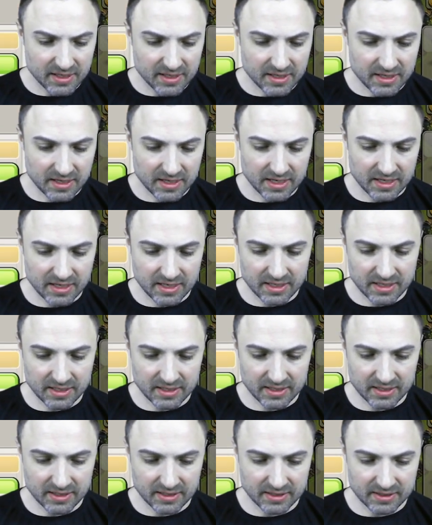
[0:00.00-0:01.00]

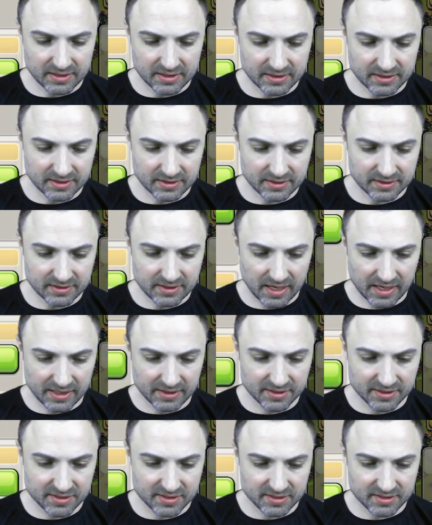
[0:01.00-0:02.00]
I
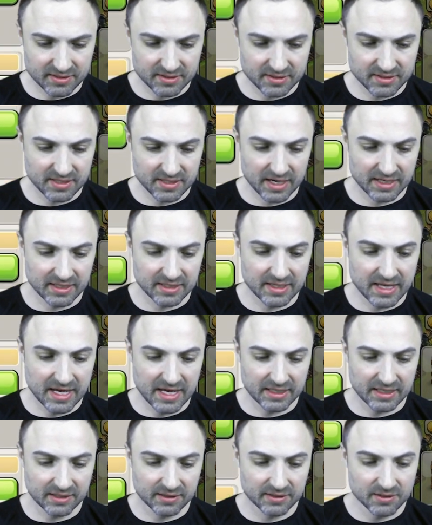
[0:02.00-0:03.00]
just decided
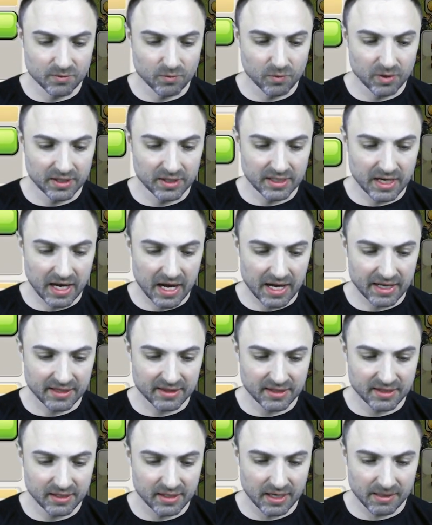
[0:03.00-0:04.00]
that, you know what, I
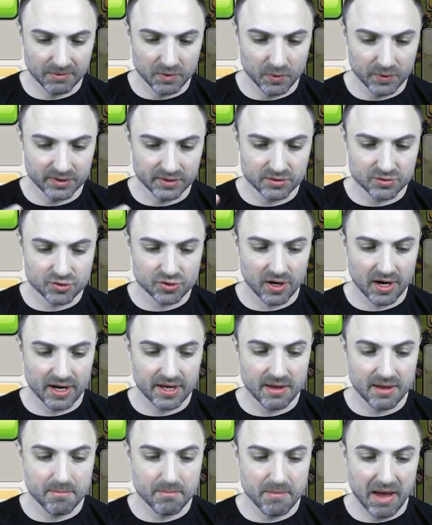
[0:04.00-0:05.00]
think I'm going to
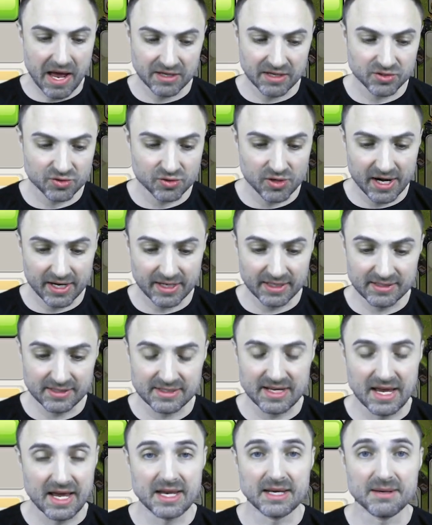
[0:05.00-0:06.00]
try Mass Dragons,
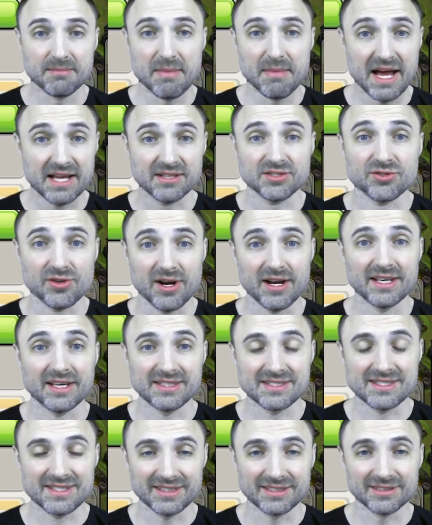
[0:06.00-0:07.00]
and Mass
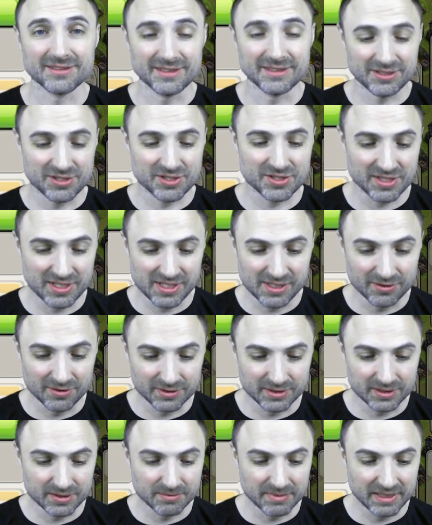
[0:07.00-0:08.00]
Dragons literally just
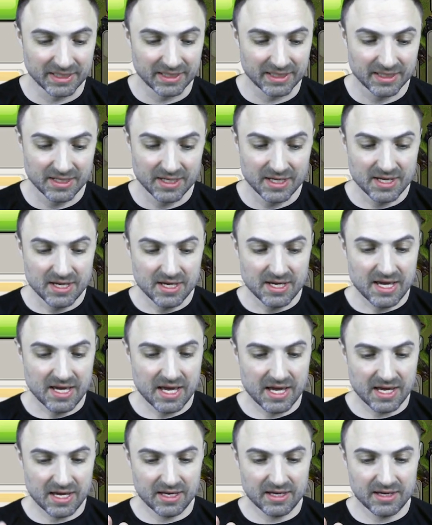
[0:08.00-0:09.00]
yielded me
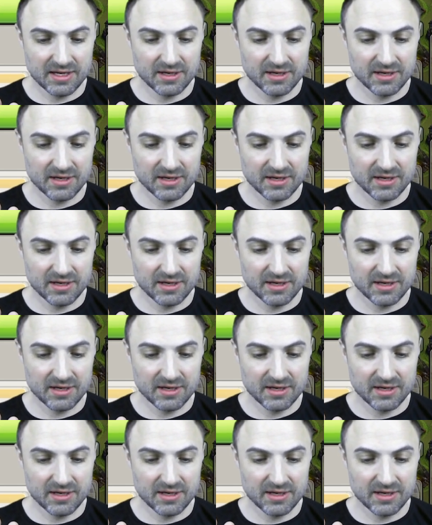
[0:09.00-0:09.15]
a